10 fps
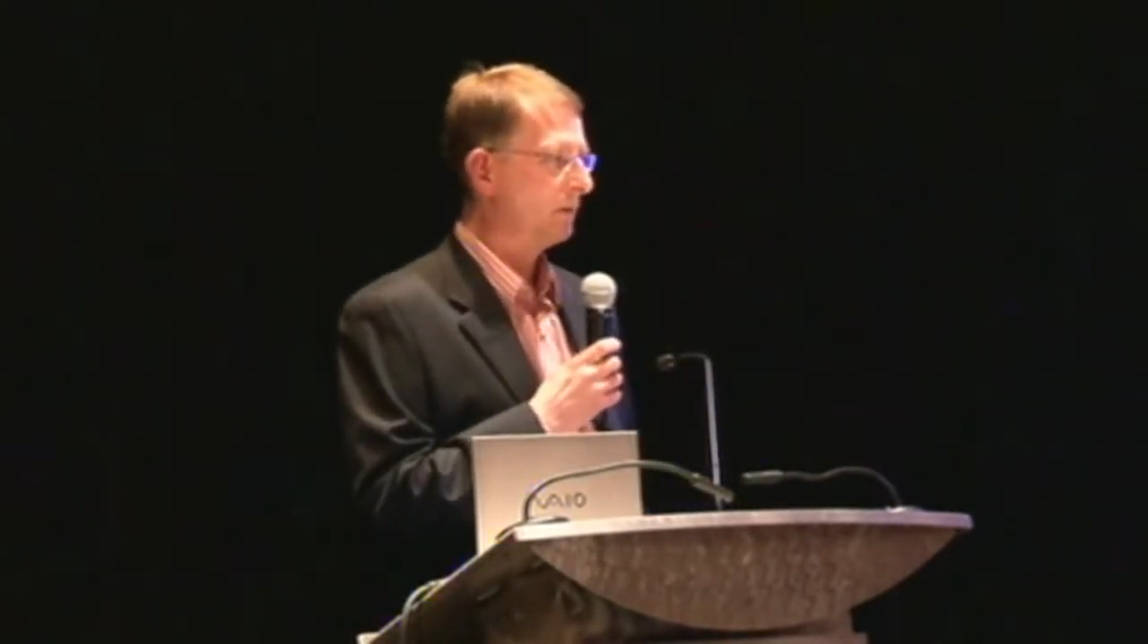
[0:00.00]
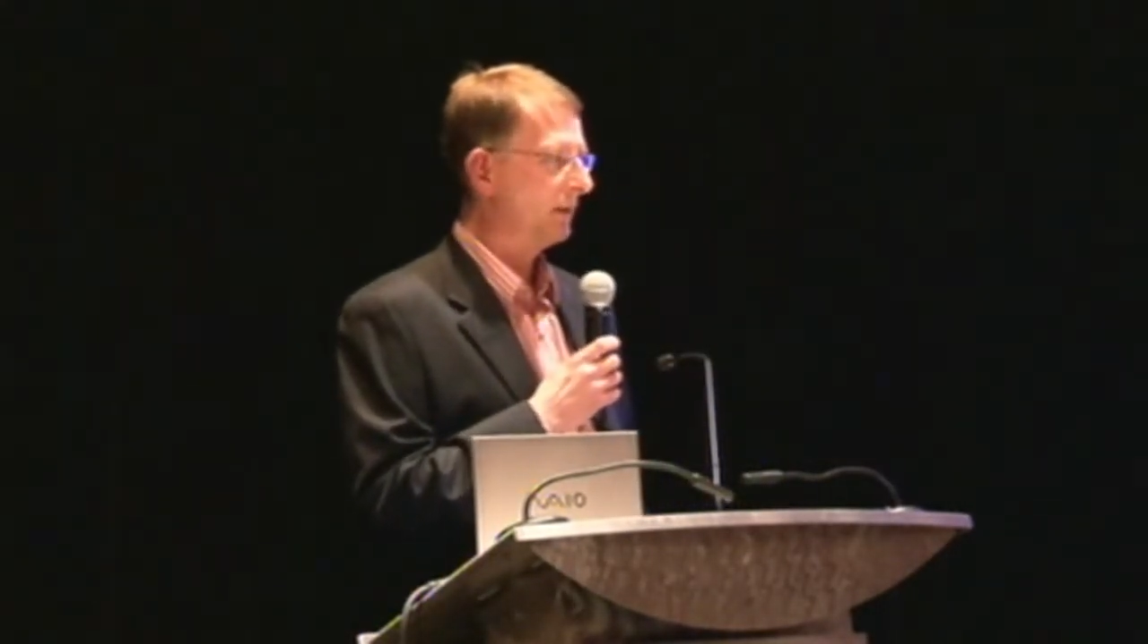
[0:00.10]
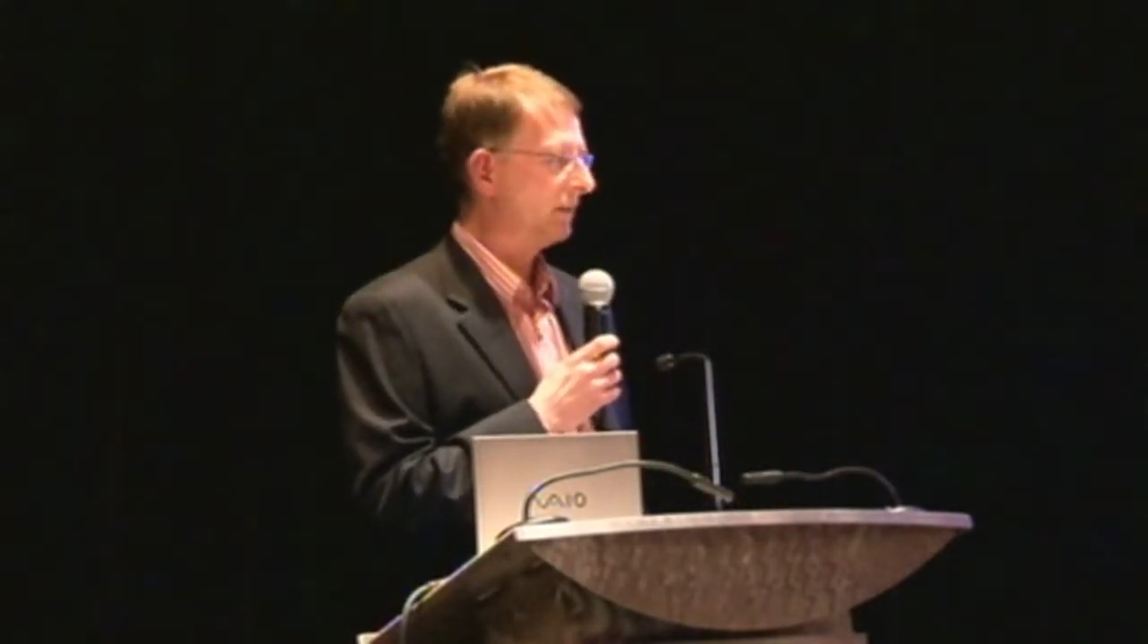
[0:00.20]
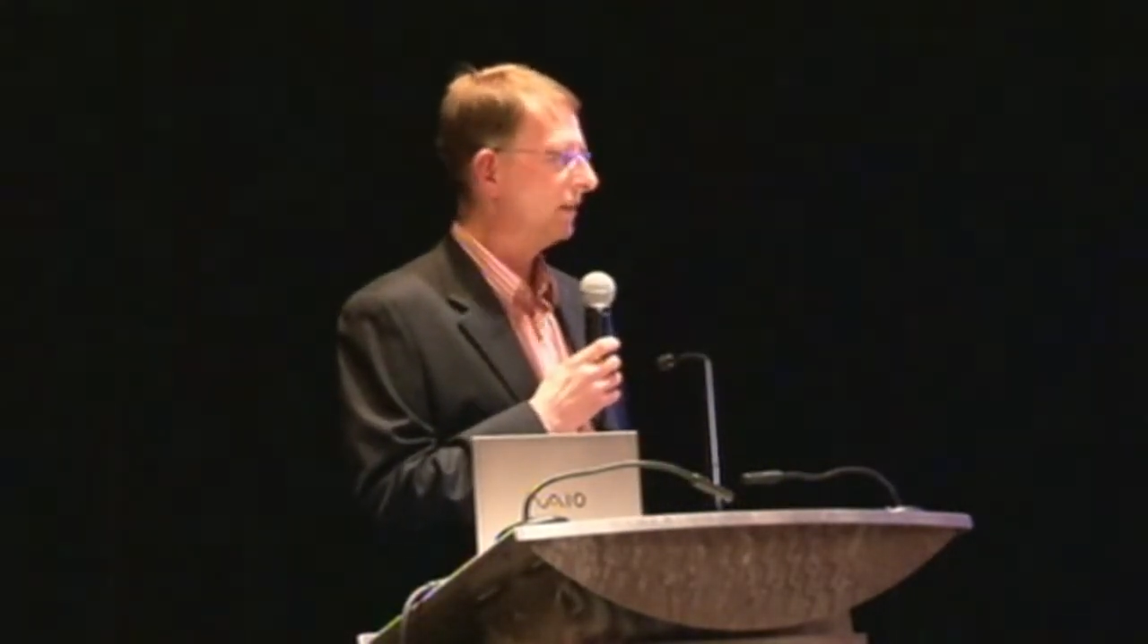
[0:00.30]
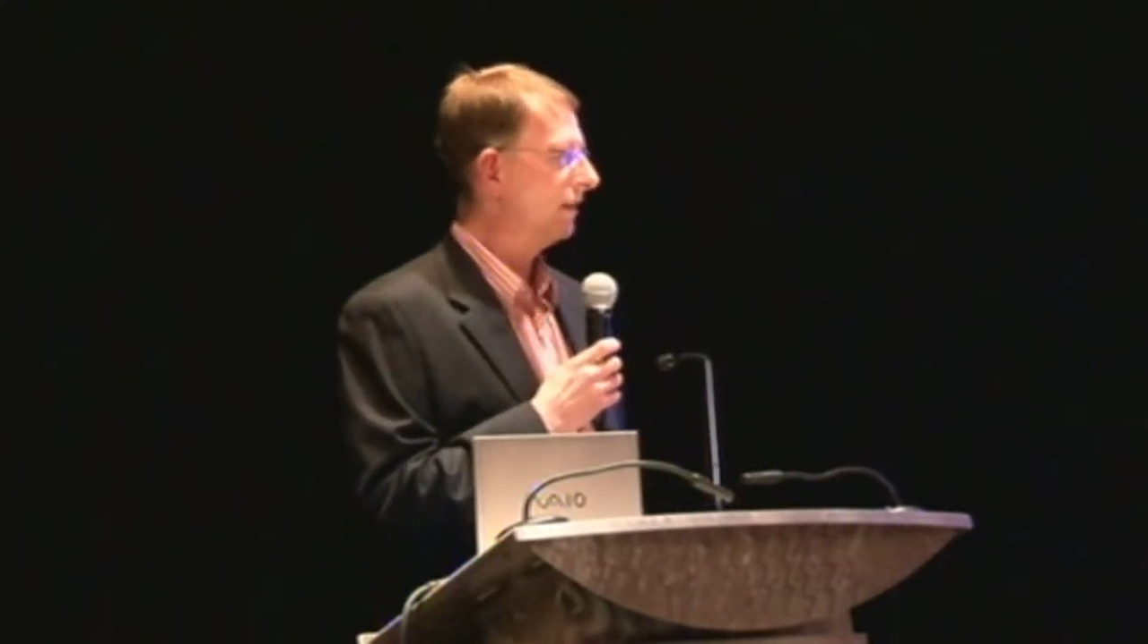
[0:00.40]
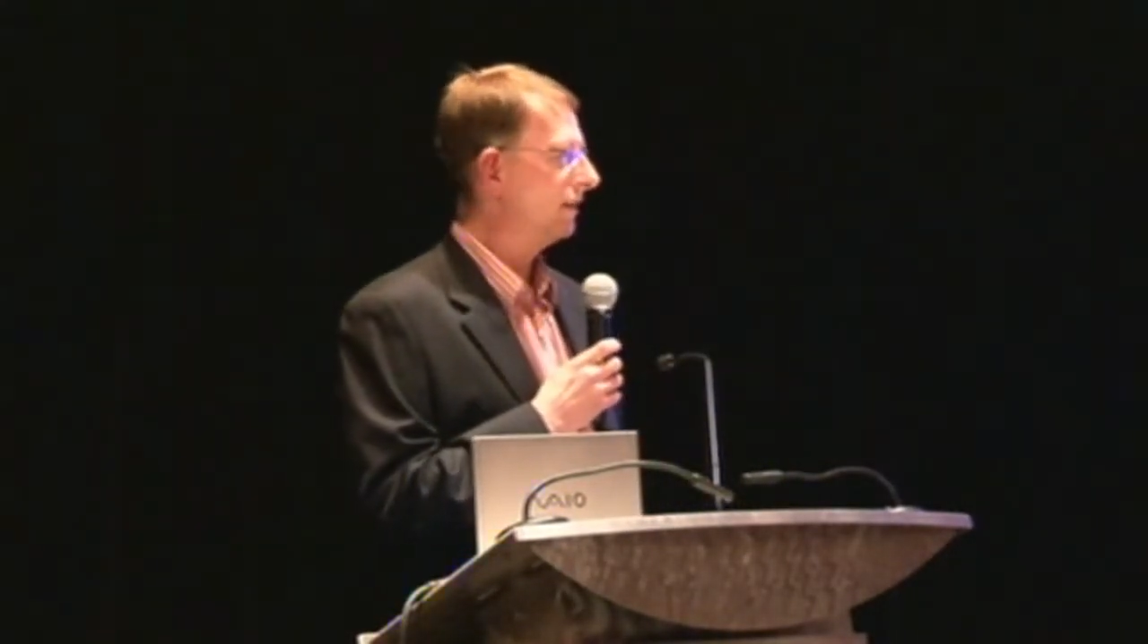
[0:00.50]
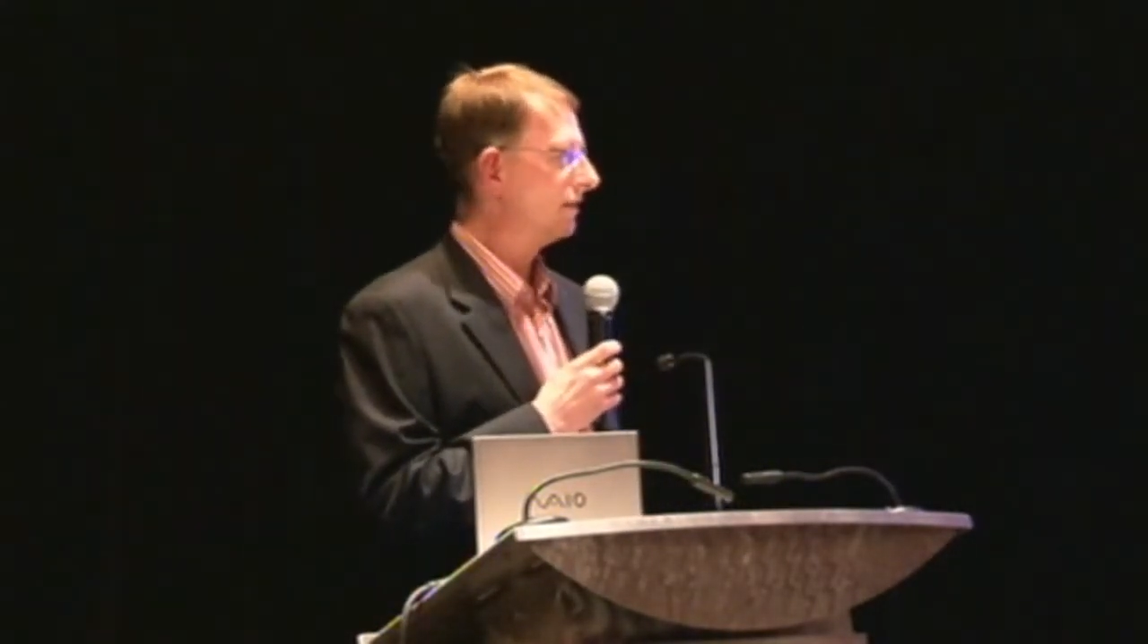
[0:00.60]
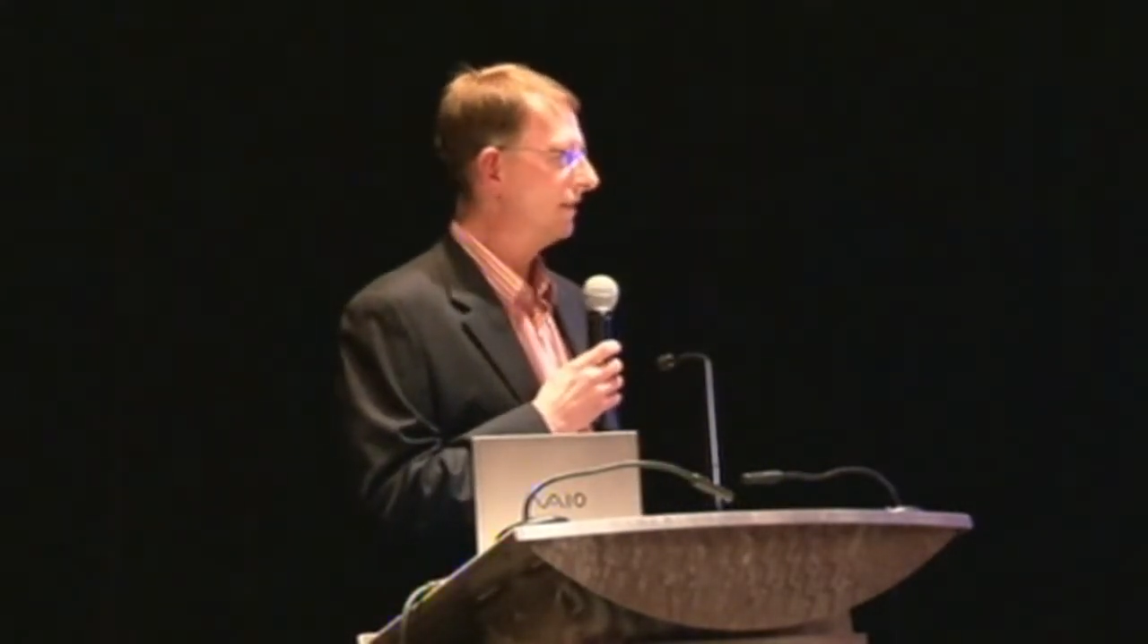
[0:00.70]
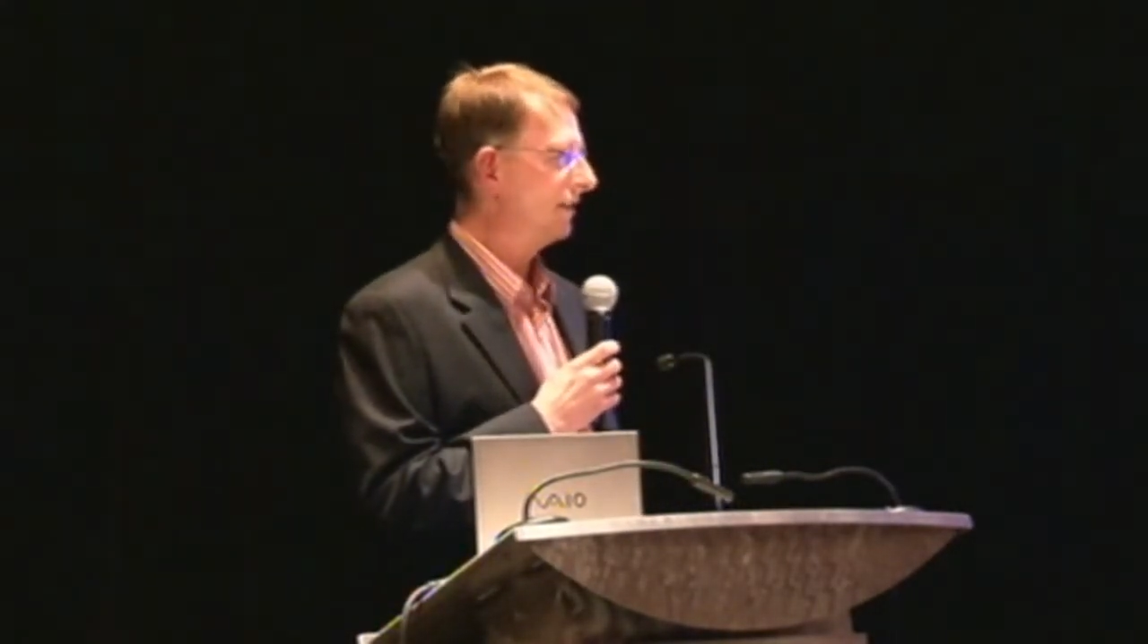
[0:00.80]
with a cause,